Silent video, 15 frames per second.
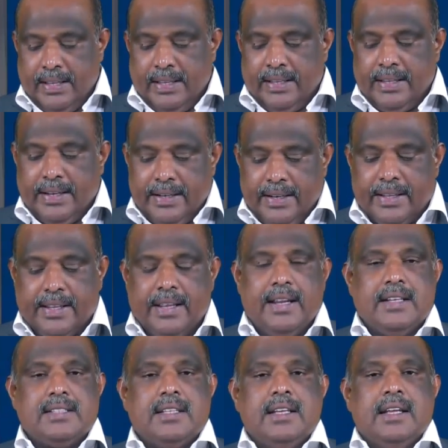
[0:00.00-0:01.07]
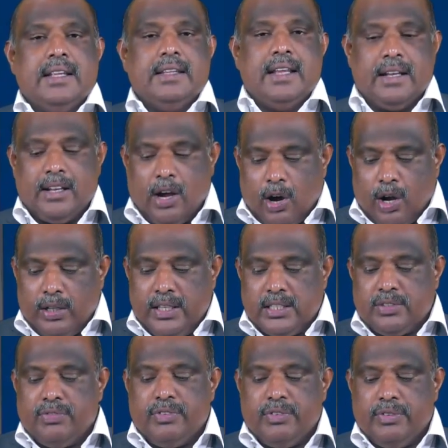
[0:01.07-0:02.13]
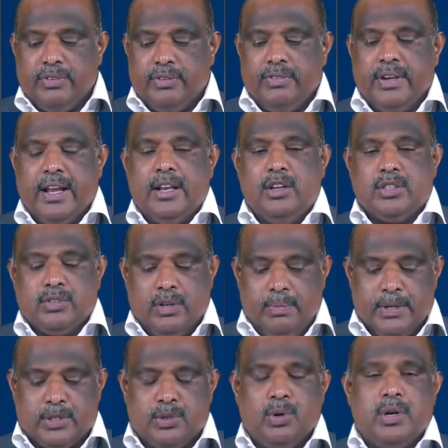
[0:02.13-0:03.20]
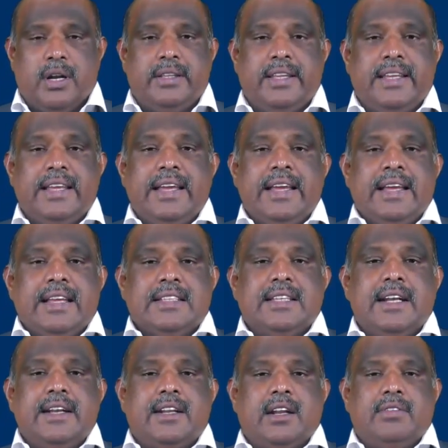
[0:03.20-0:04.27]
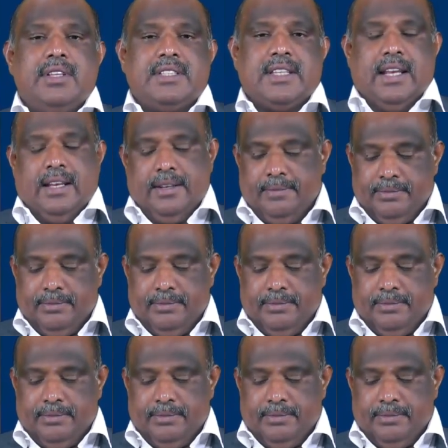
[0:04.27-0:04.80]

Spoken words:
indicates that all these values will be stored at the center of the cell.